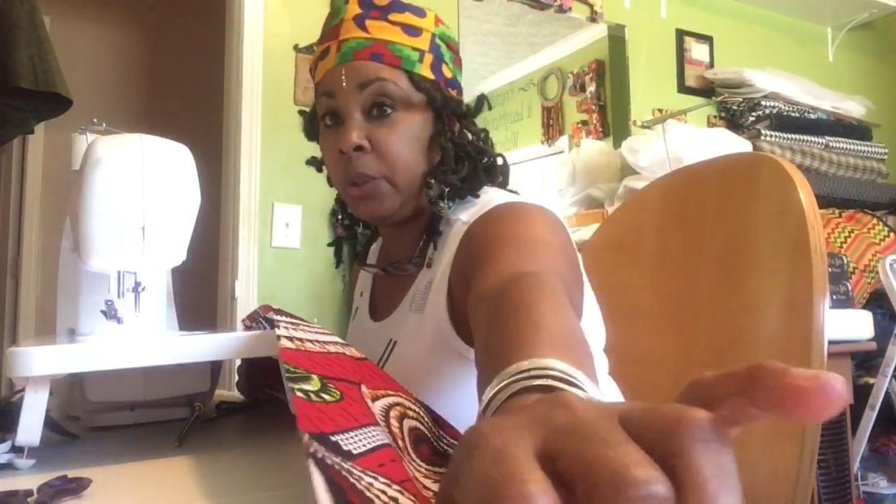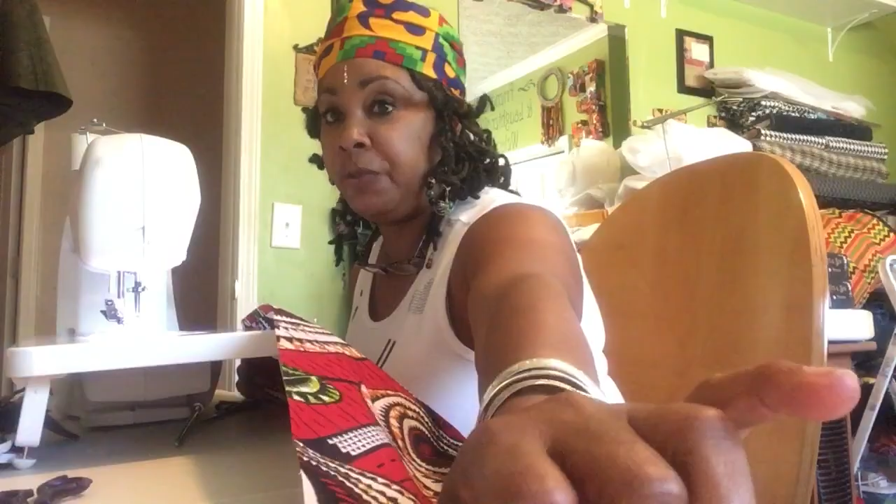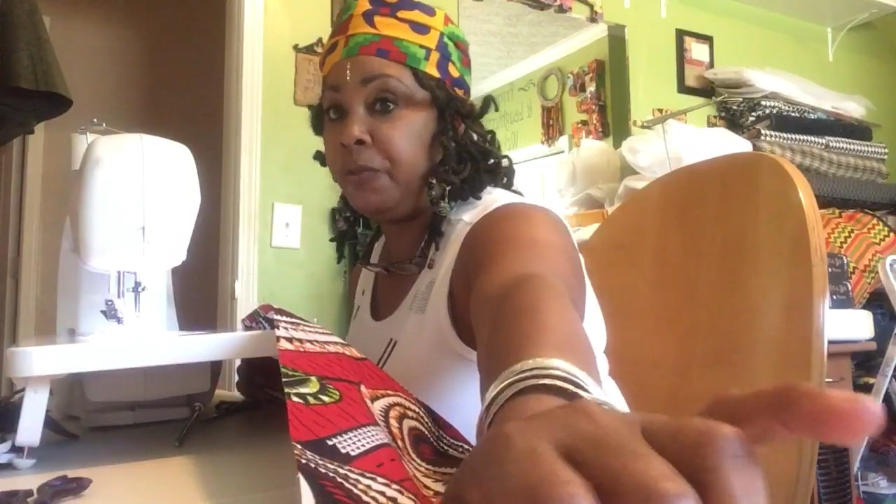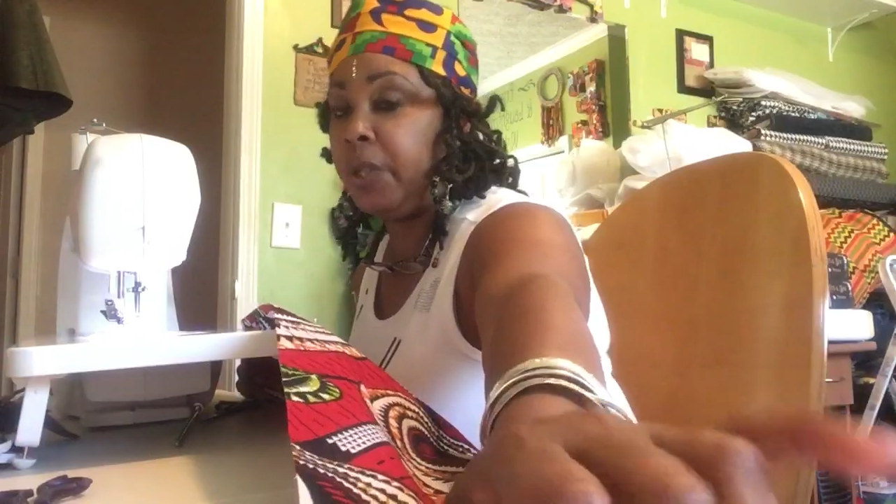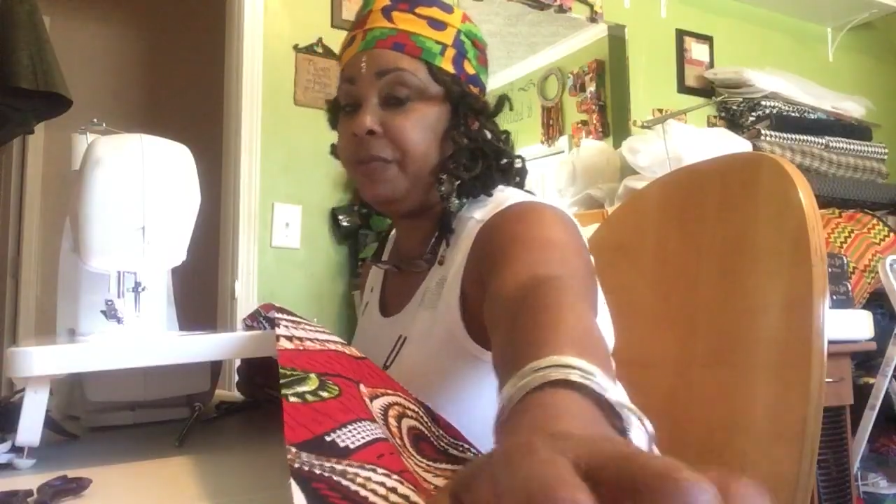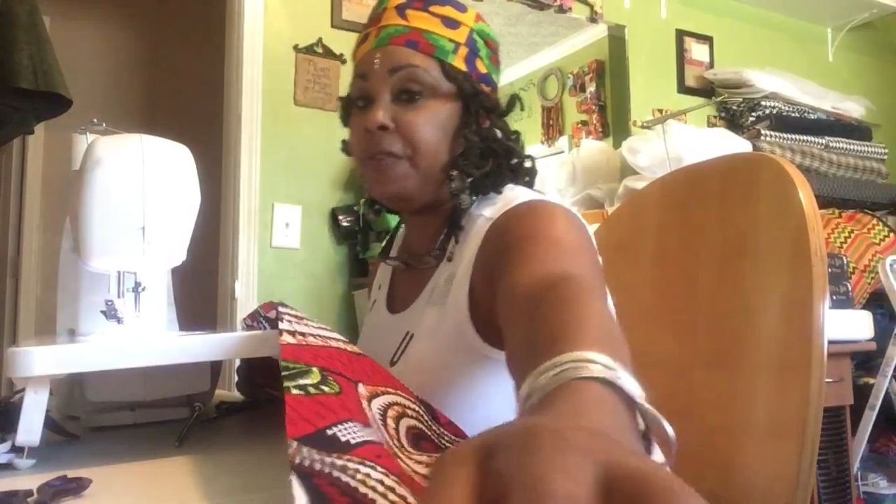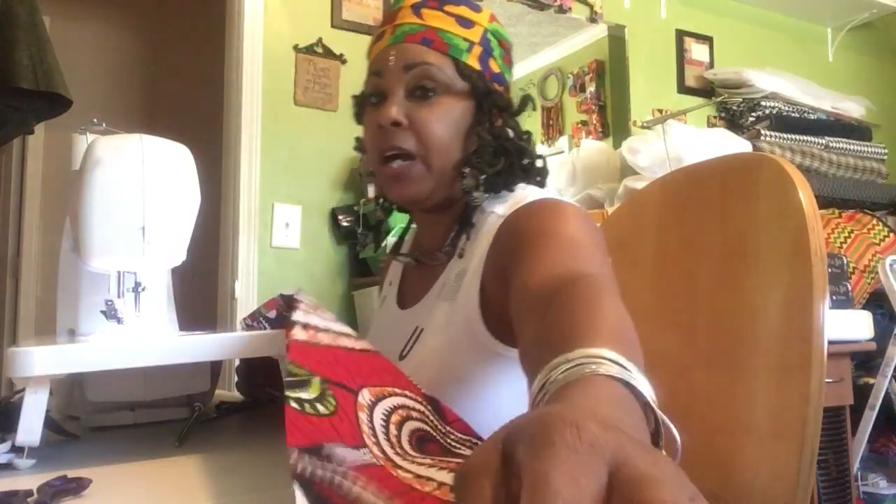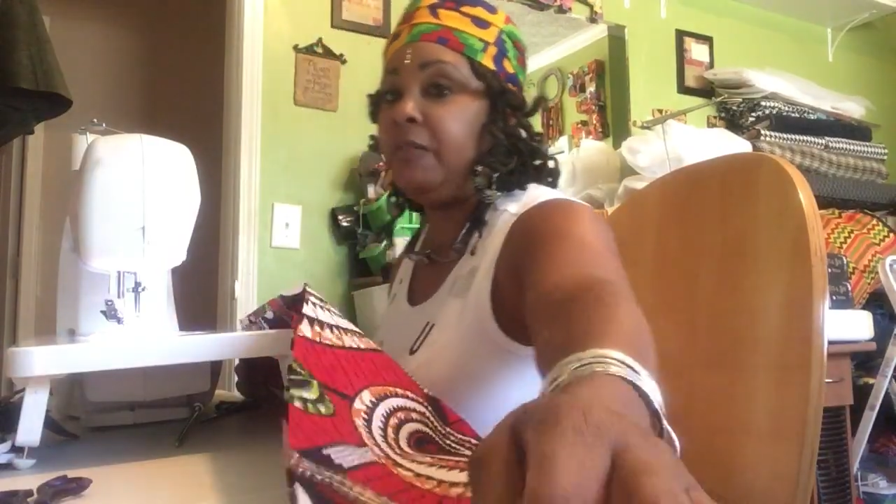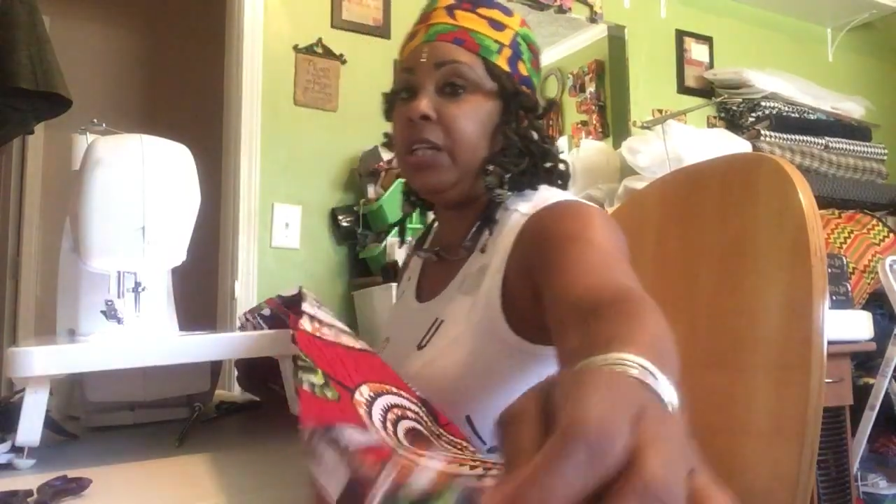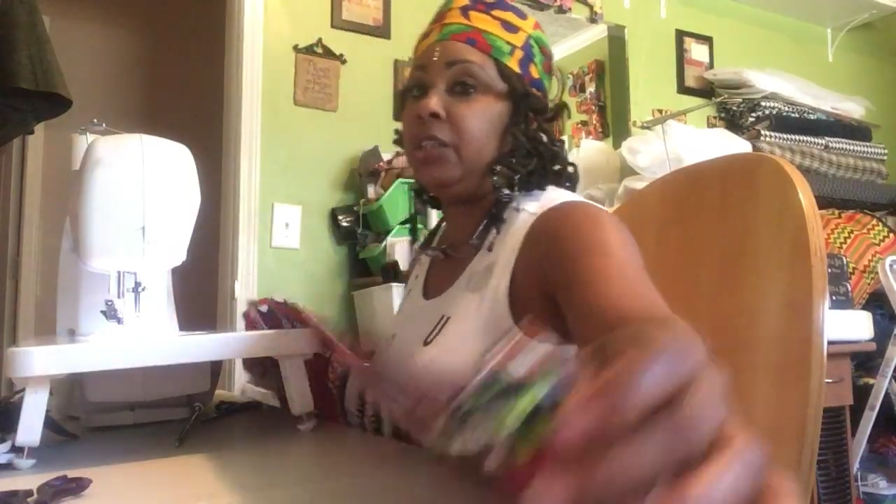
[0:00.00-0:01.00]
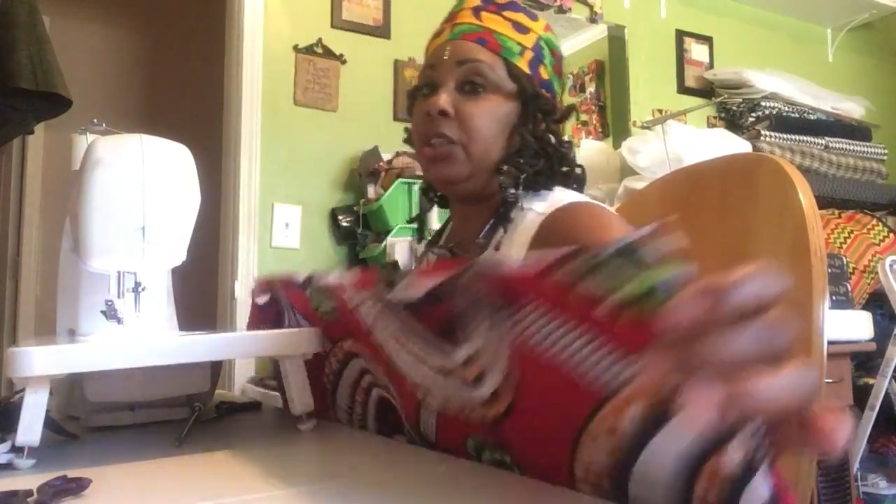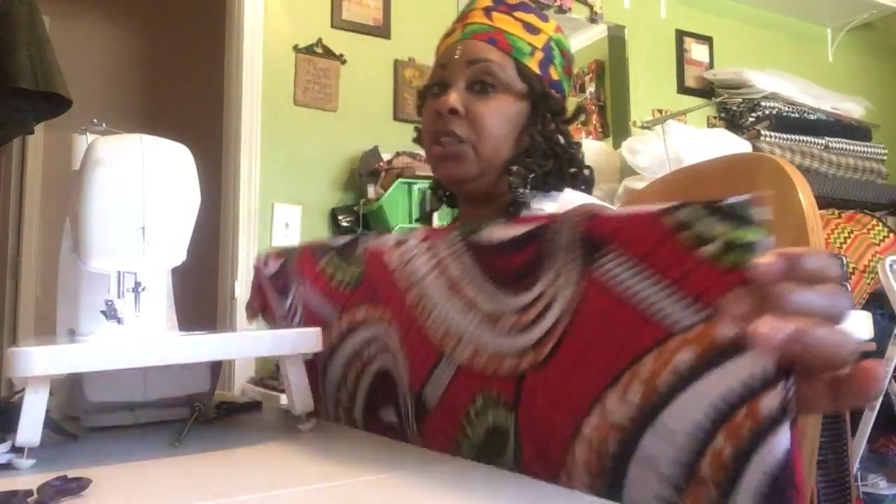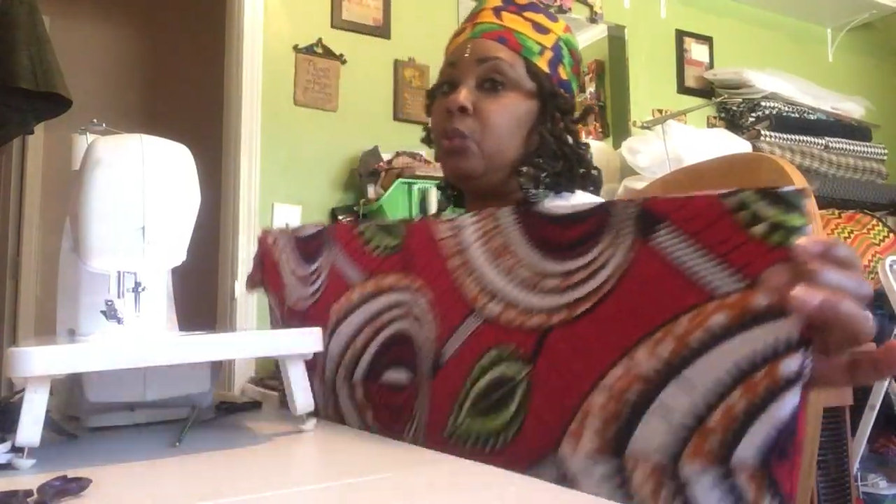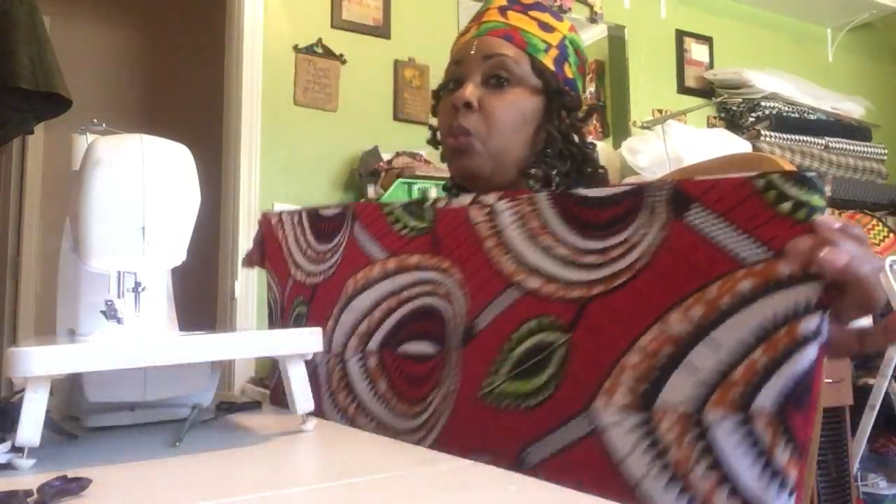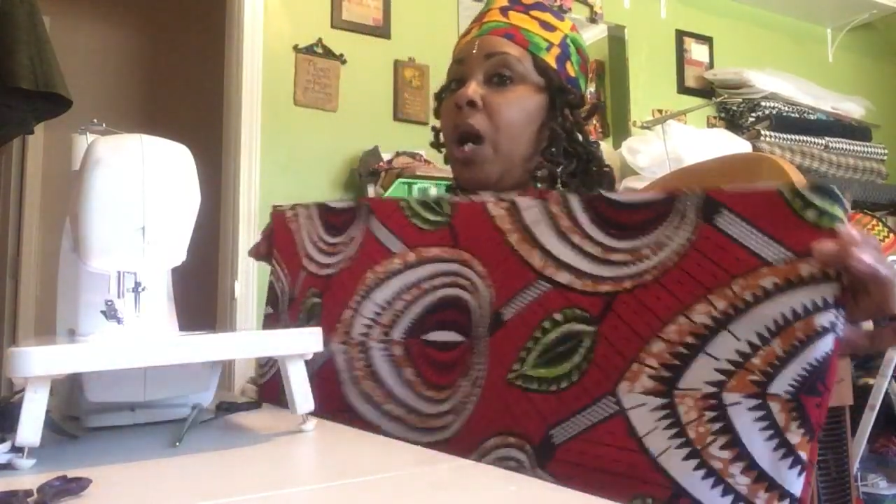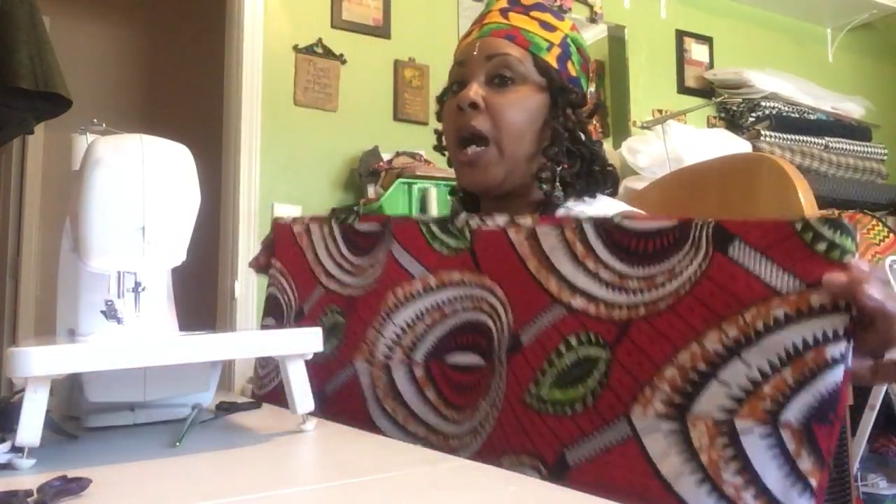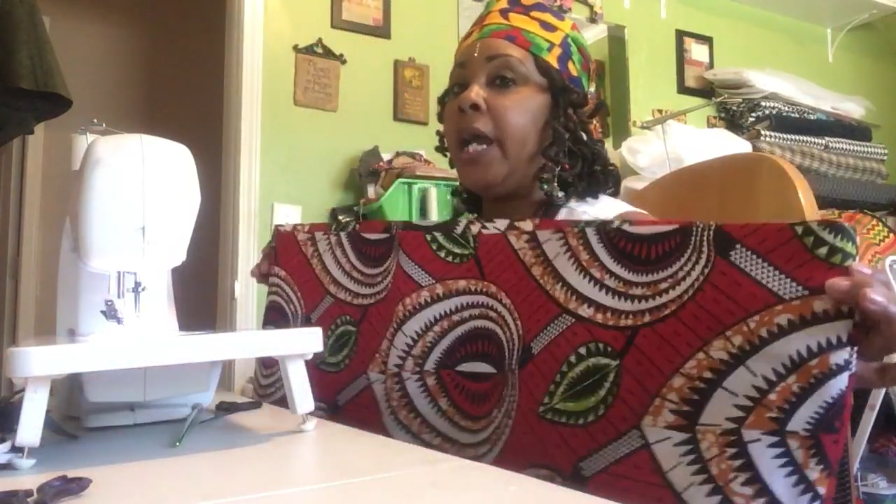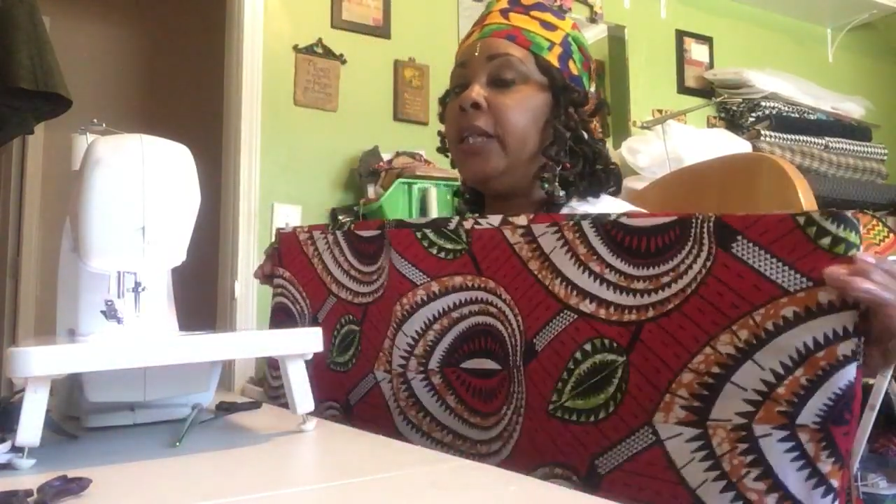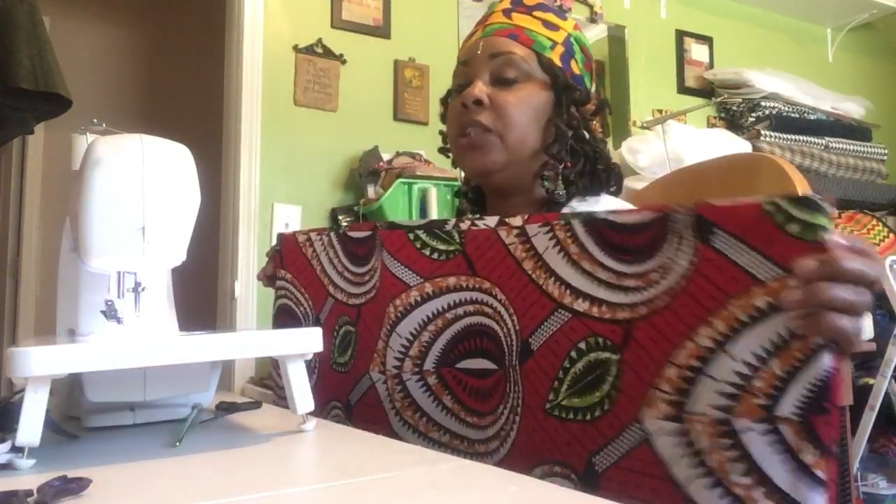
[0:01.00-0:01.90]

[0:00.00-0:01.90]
45 inches wide,